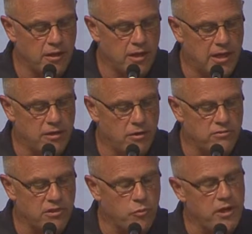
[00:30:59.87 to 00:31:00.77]
he
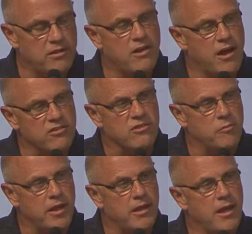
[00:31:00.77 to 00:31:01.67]
knows that when he talks to
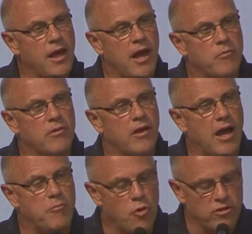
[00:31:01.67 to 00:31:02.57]
me,
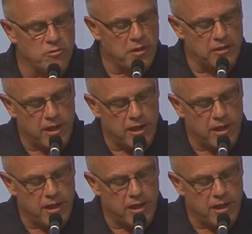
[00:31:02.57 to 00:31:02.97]
I'm going to be